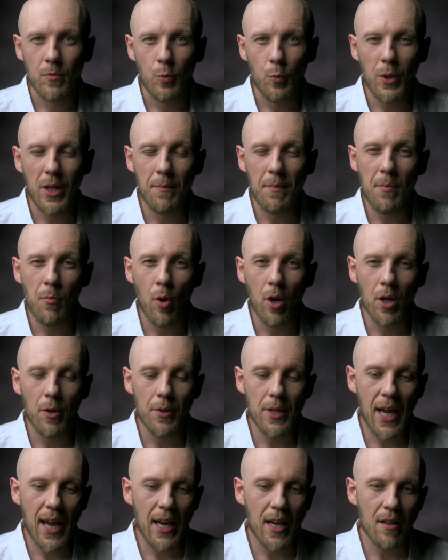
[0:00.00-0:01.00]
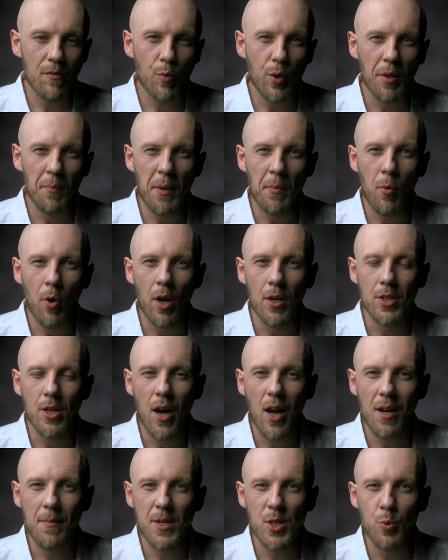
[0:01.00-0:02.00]
We can be more creative, we can be more
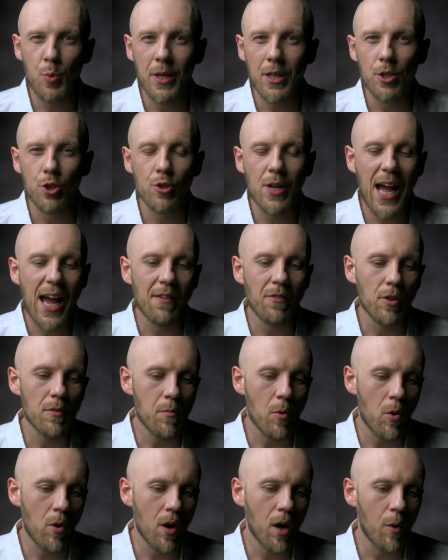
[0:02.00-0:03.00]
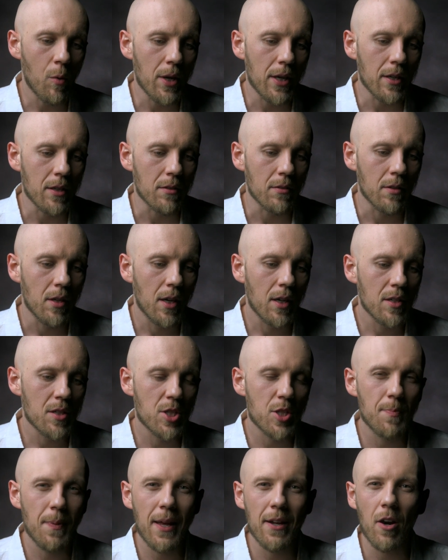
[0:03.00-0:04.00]
autonomous, we can travel more, we can
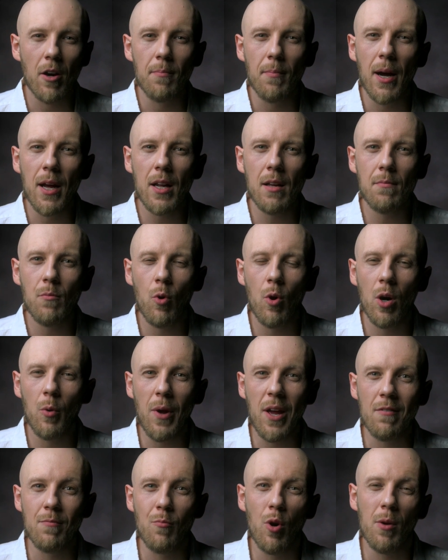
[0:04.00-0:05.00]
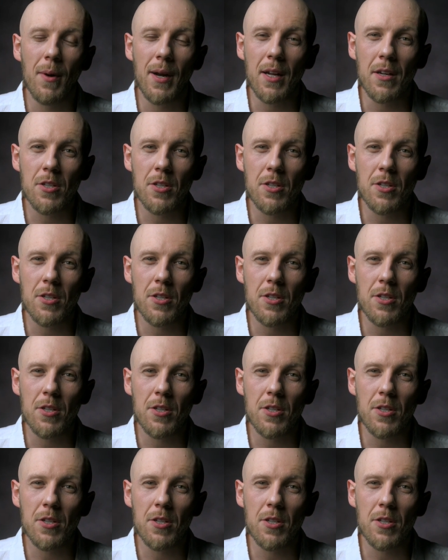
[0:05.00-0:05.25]
spend our money more, we have more money